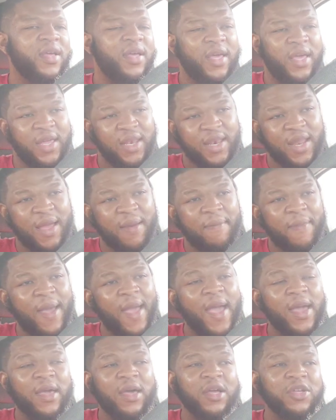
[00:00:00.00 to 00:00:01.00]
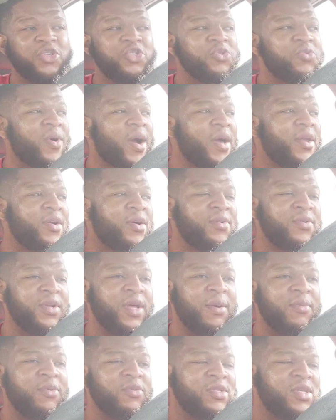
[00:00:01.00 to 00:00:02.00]
Hitting that bag cut you right on
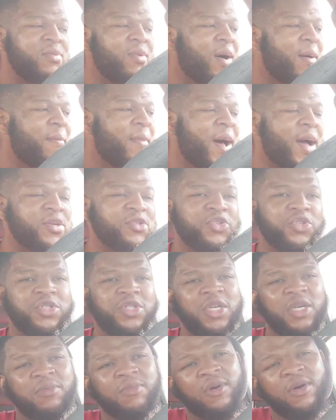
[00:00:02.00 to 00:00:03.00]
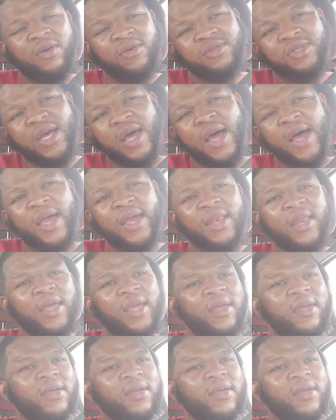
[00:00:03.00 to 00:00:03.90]
up. You see why boxers' cheekbones high and